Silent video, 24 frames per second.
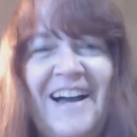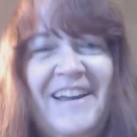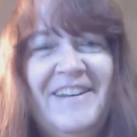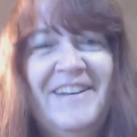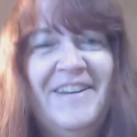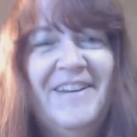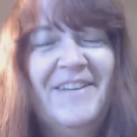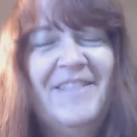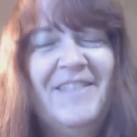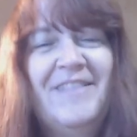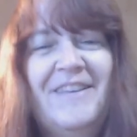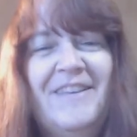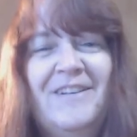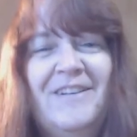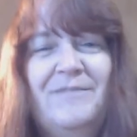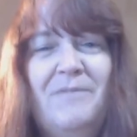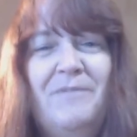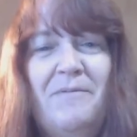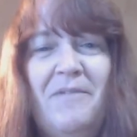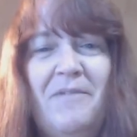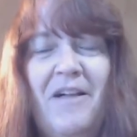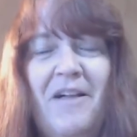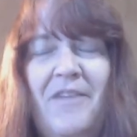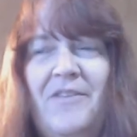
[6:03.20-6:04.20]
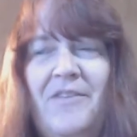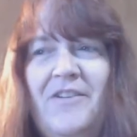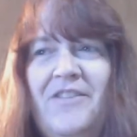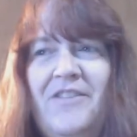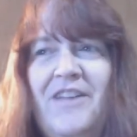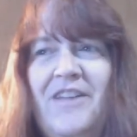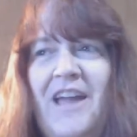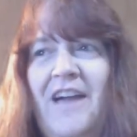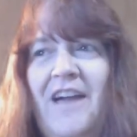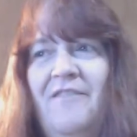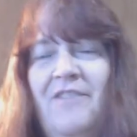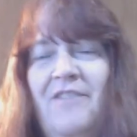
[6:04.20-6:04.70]
know that there's people out there that
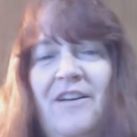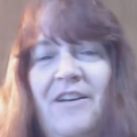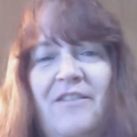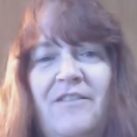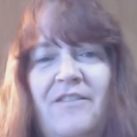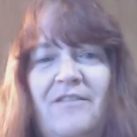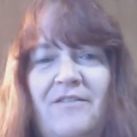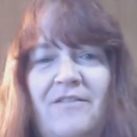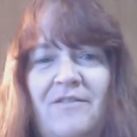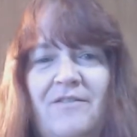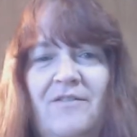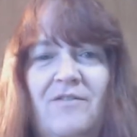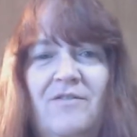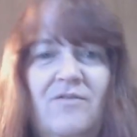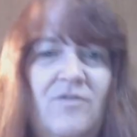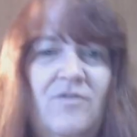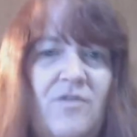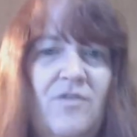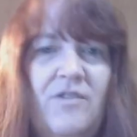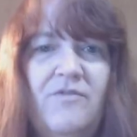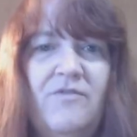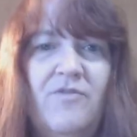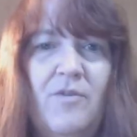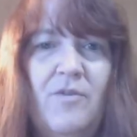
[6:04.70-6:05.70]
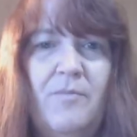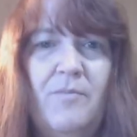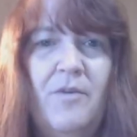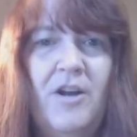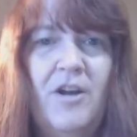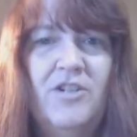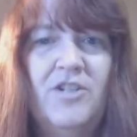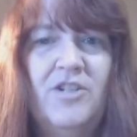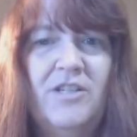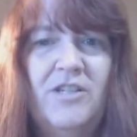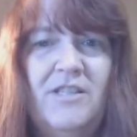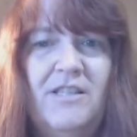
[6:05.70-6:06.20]
have like three or four
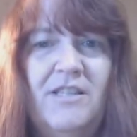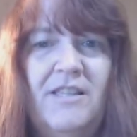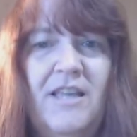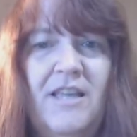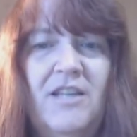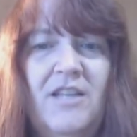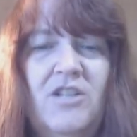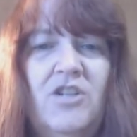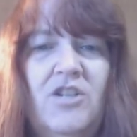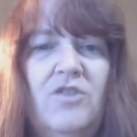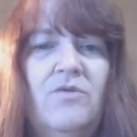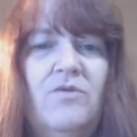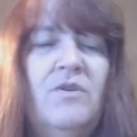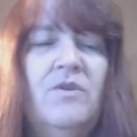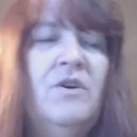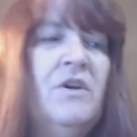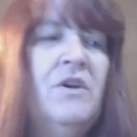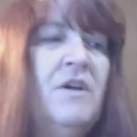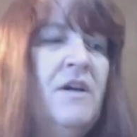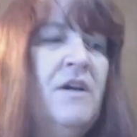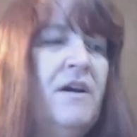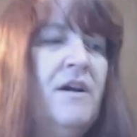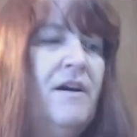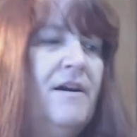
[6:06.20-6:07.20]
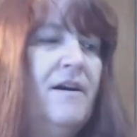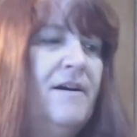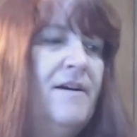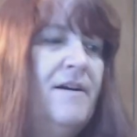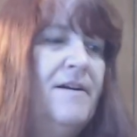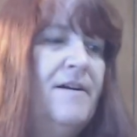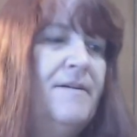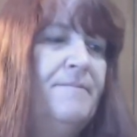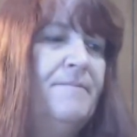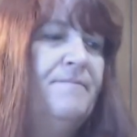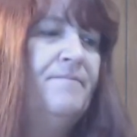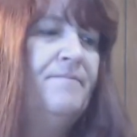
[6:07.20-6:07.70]
projects that they do.
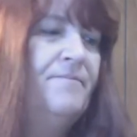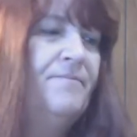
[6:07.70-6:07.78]
Um,